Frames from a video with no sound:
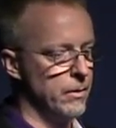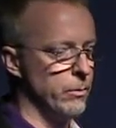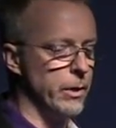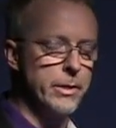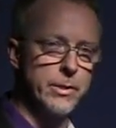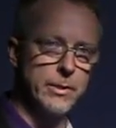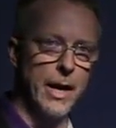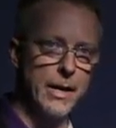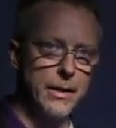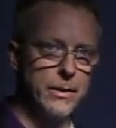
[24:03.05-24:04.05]
Will
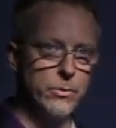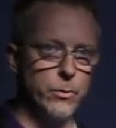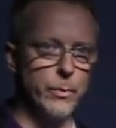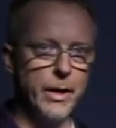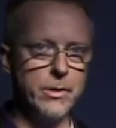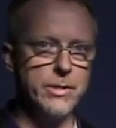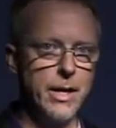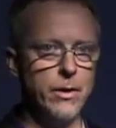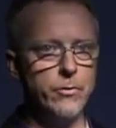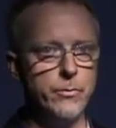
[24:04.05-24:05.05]
we
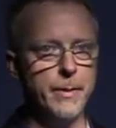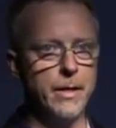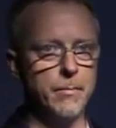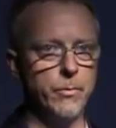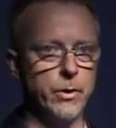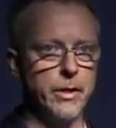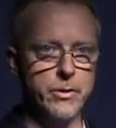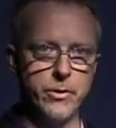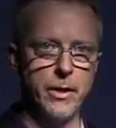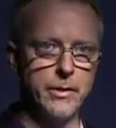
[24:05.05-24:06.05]
ourselves become more
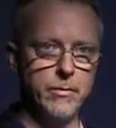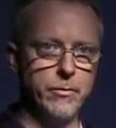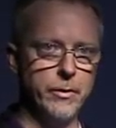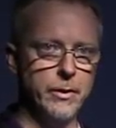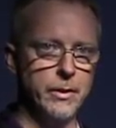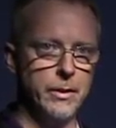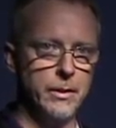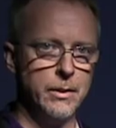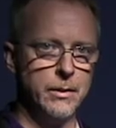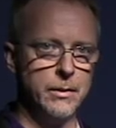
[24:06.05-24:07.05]
constructive
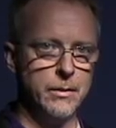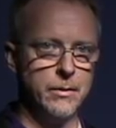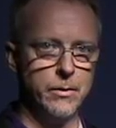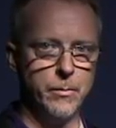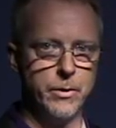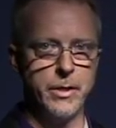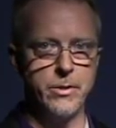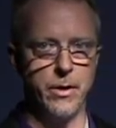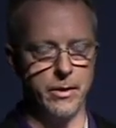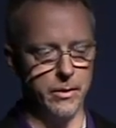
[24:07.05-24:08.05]
or more
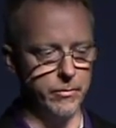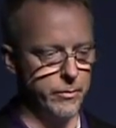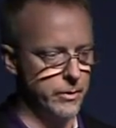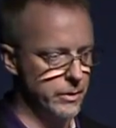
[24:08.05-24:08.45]
destructive?